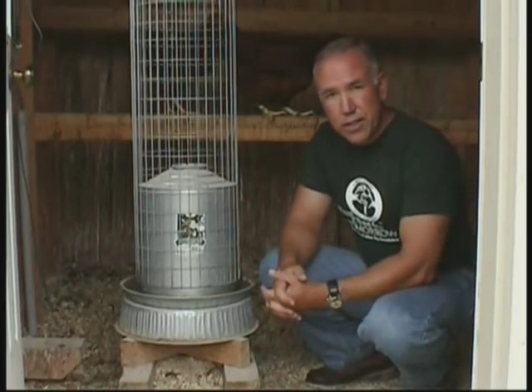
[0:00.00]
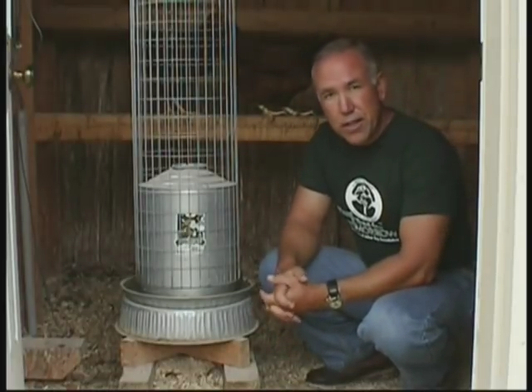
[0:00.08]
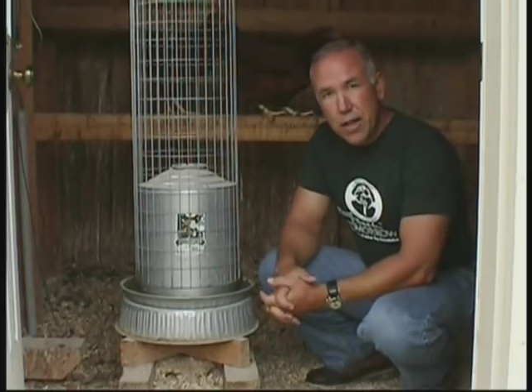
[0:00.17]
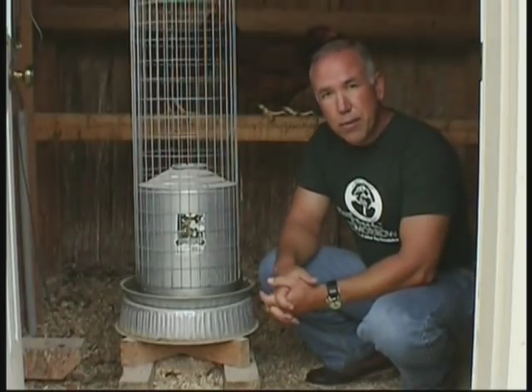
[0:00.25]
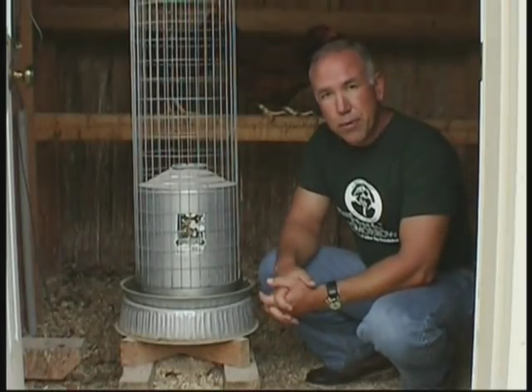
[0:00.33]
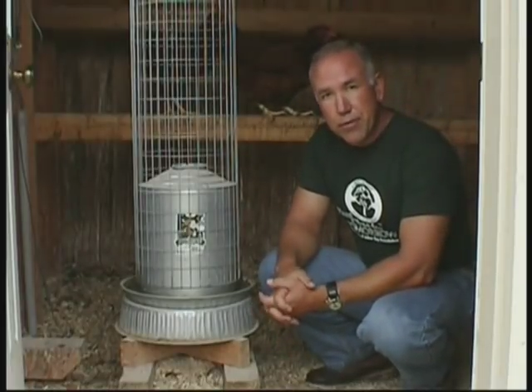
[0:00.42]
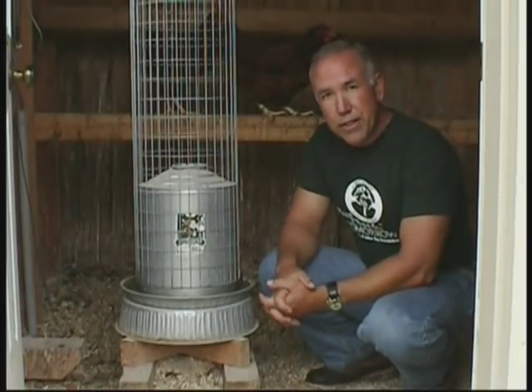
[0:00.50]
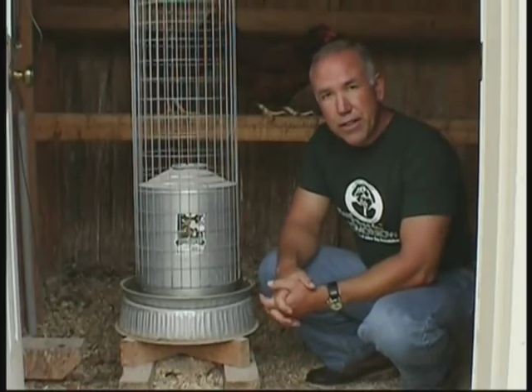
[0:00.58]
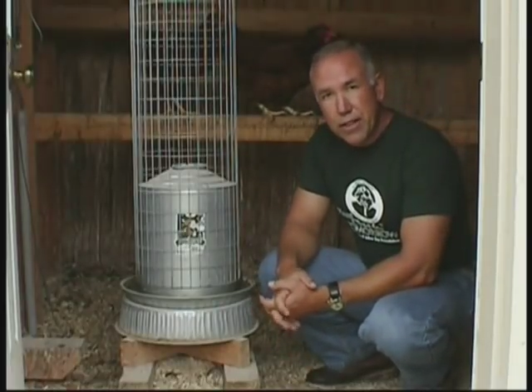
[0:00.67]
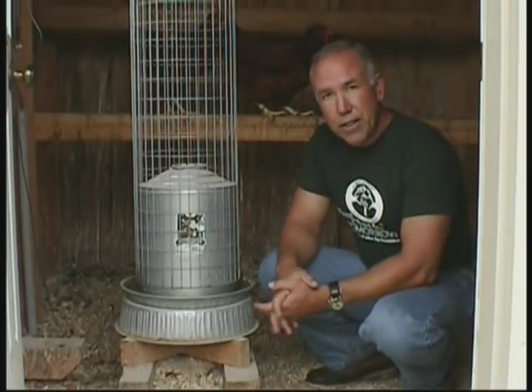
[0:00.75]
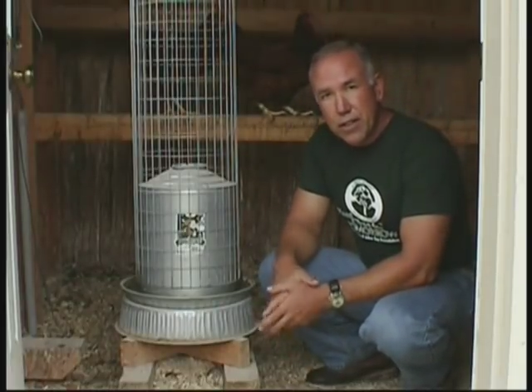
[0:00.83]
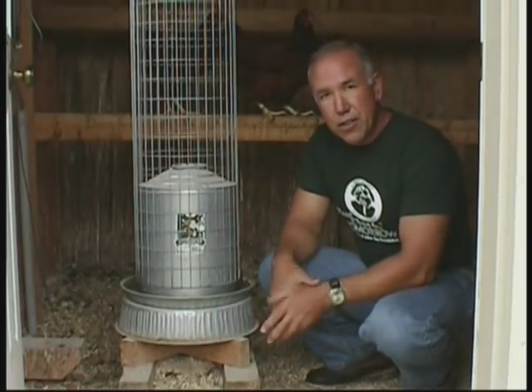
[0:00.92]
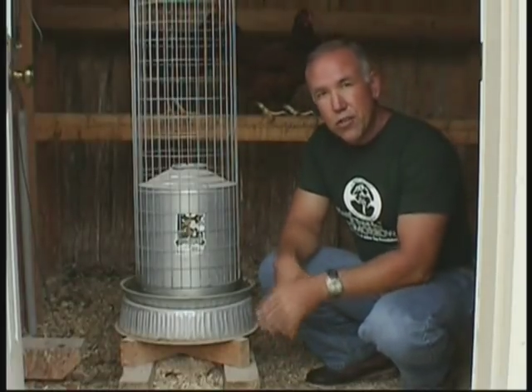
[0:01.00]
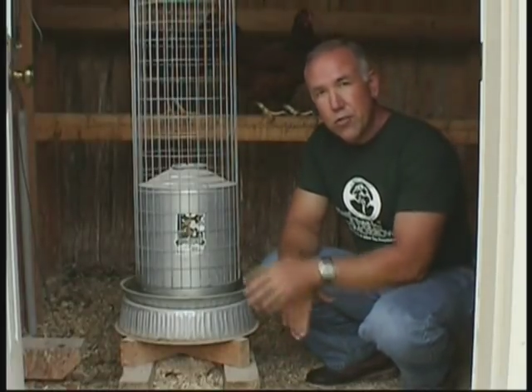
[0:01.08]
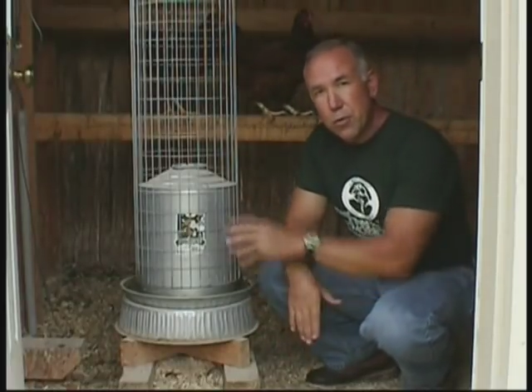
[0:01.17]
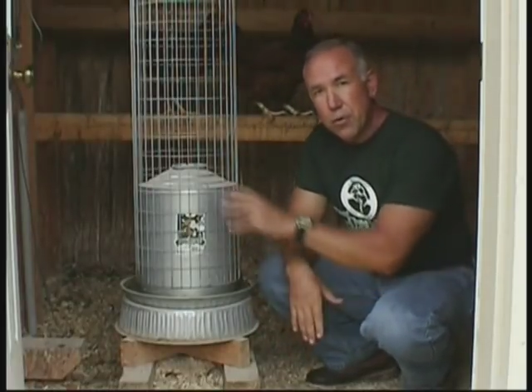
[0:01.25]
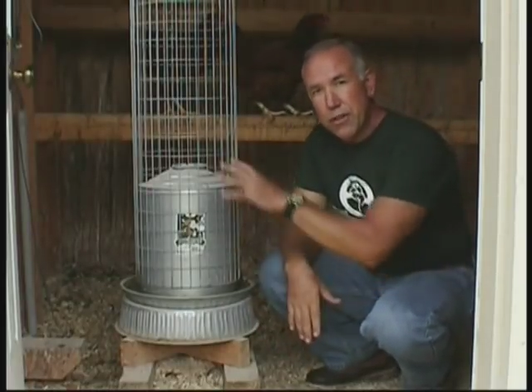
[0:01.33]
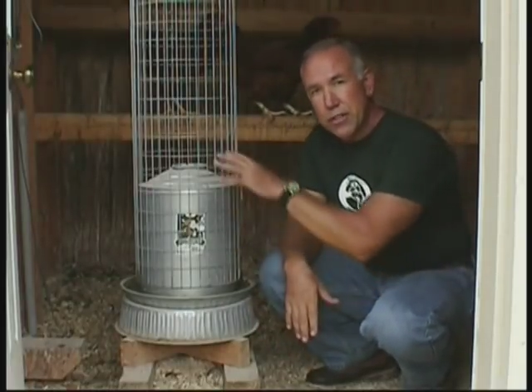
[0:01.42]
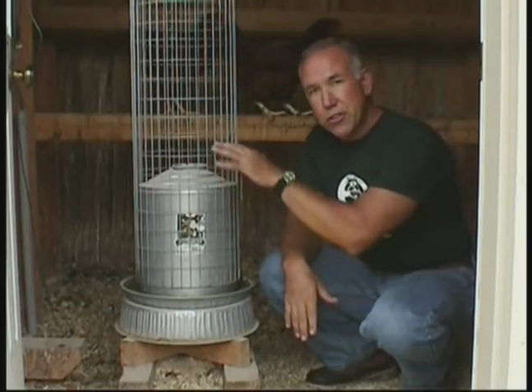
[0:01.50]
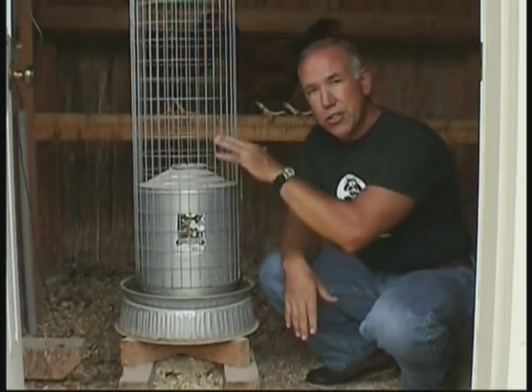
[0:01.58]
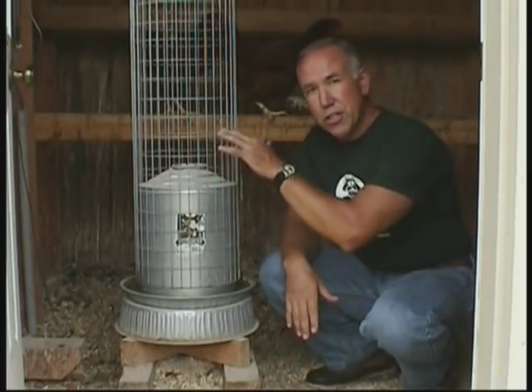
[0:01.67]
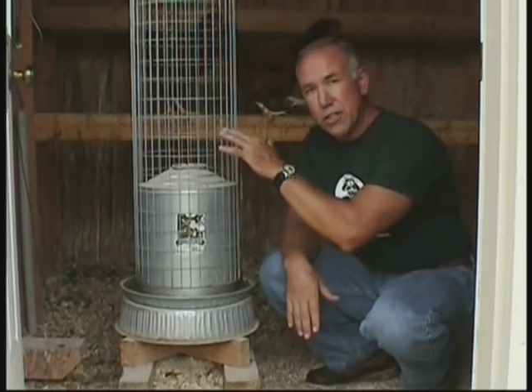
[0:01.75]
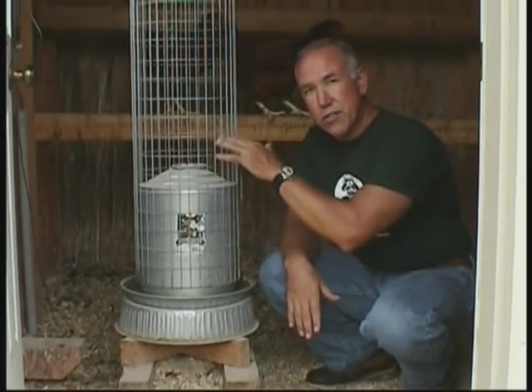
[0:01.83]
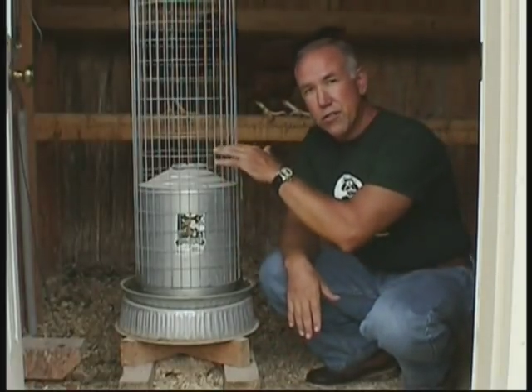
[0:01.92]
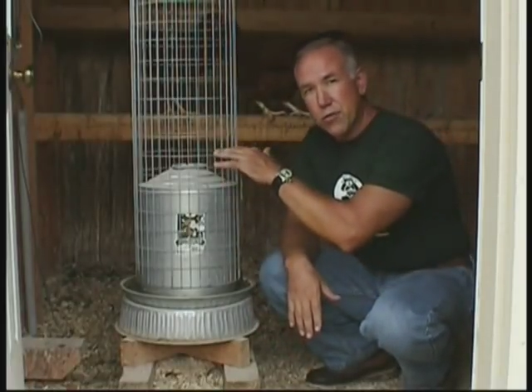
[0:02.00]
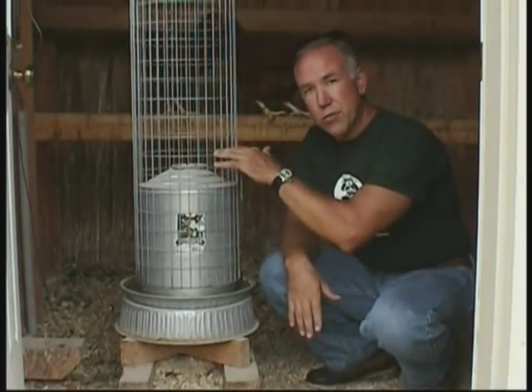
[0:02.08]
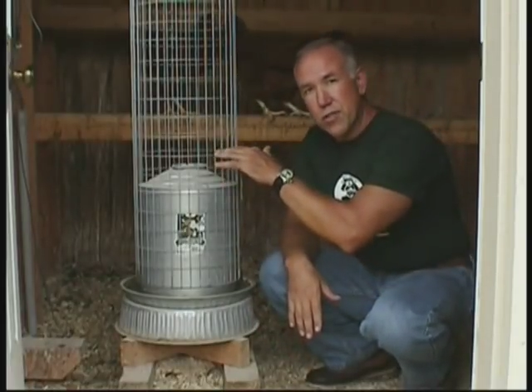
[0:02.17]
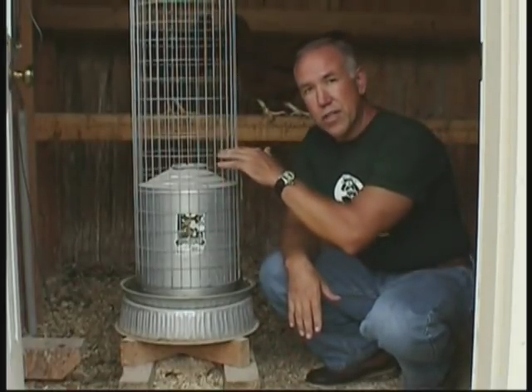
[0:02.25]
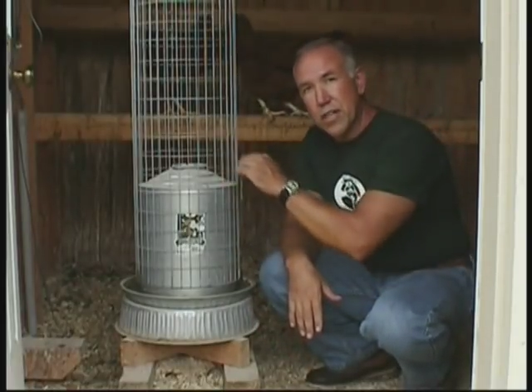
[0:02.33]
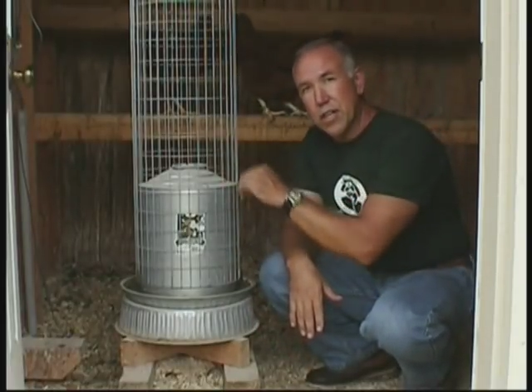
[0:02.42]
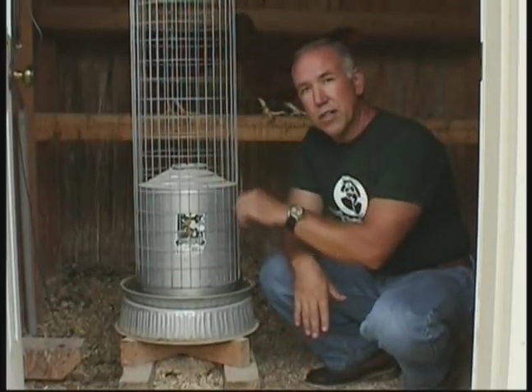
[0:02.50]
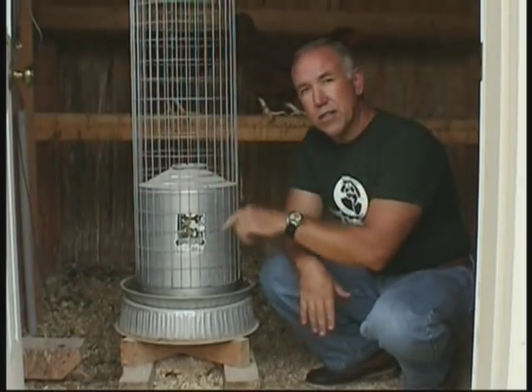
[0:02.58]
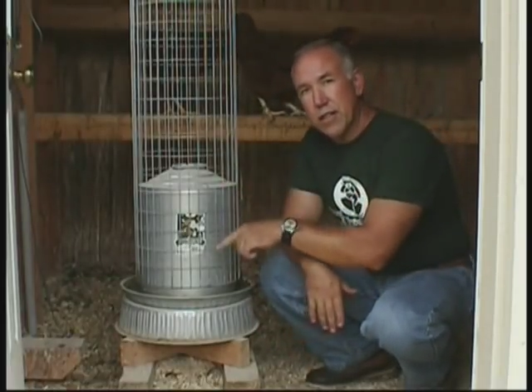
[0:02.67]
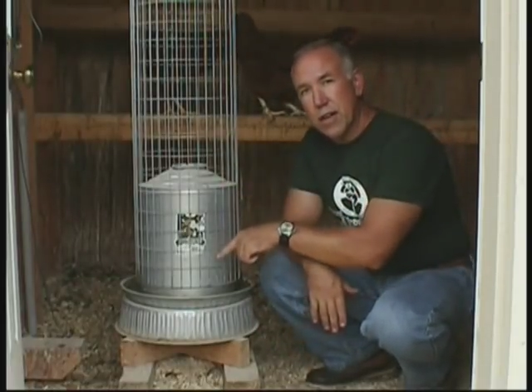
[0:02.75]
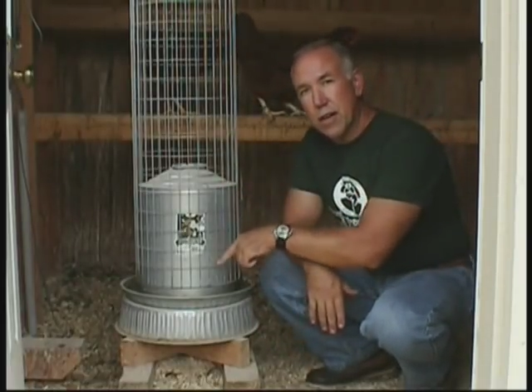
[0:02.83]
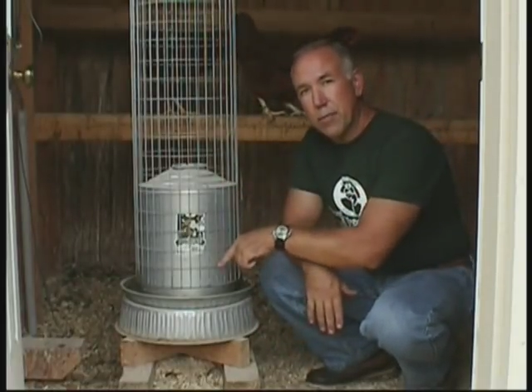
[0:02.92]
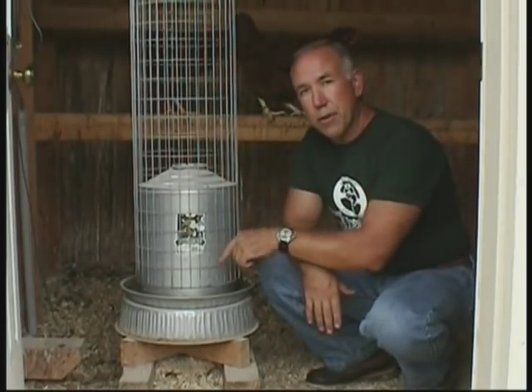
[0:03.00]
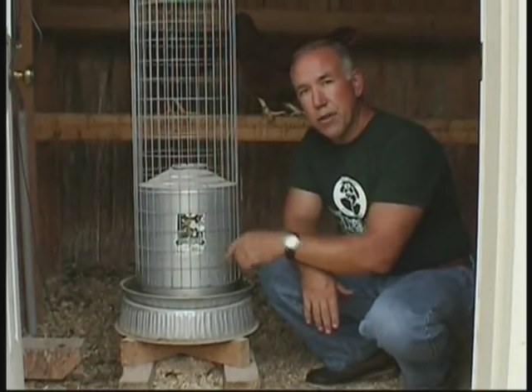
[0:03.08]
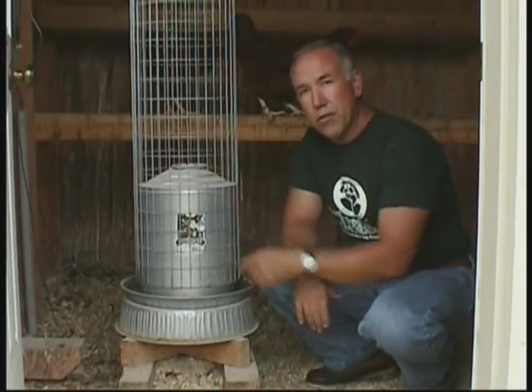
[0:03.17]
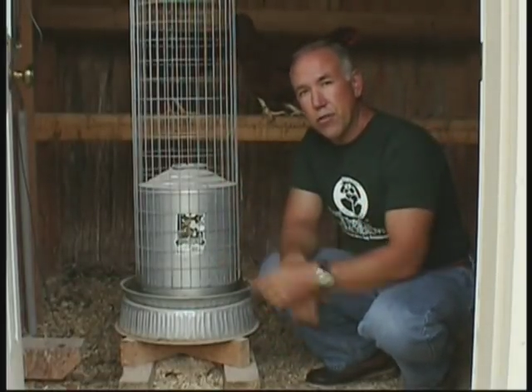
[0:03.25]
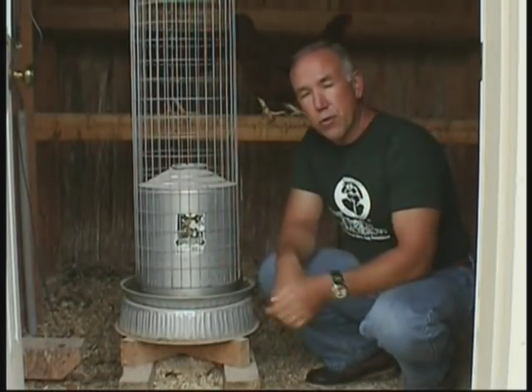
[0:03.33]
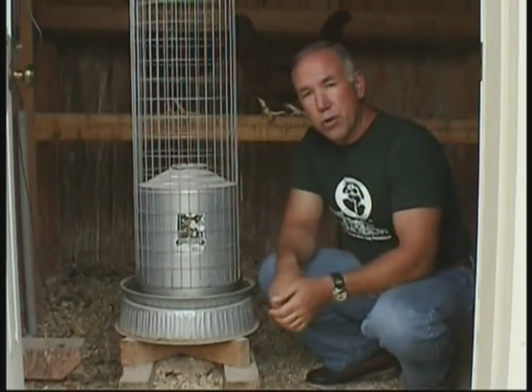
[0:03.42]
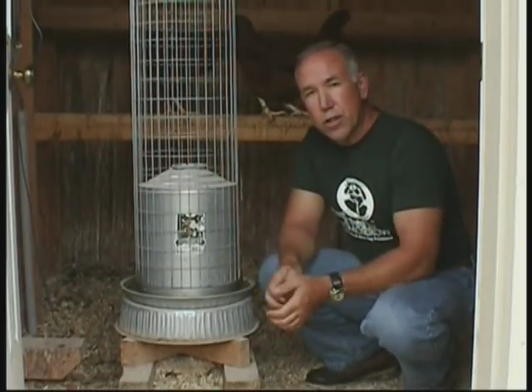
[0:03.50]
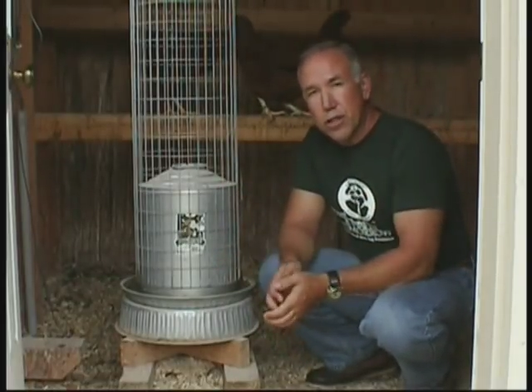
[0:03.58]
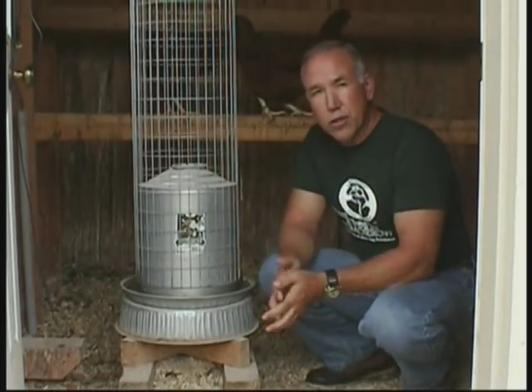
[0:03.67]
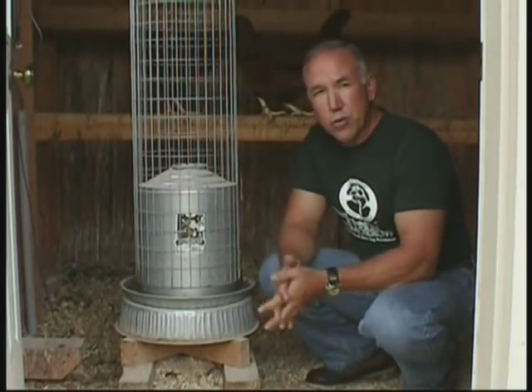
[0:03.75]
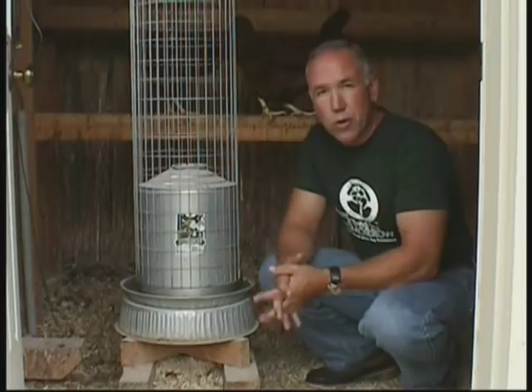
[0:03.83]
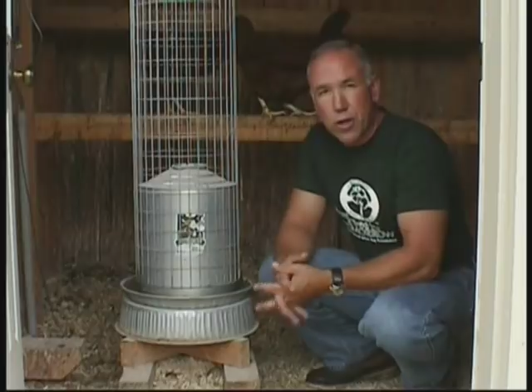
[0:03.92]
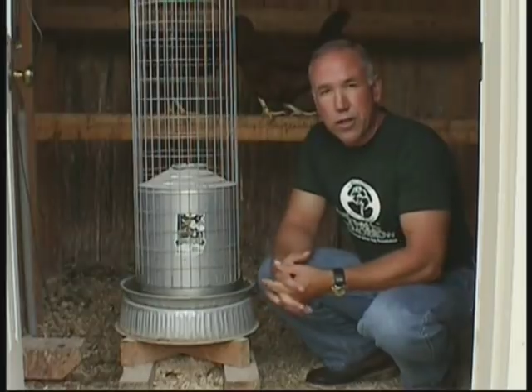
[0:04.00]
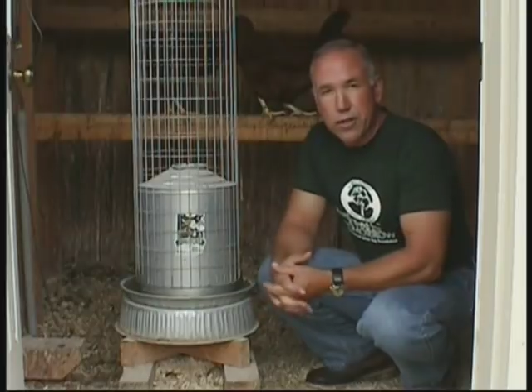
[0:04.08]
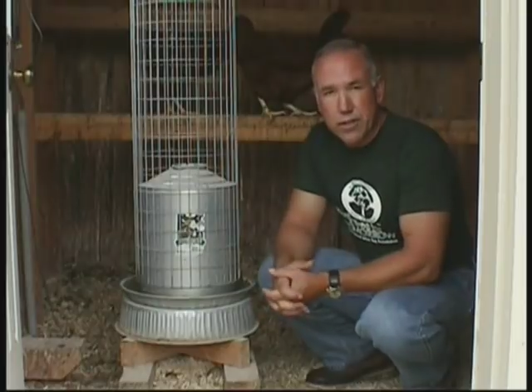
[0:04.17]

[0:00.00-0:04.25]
This prevents chickens from sitting on top and soiling the water itself.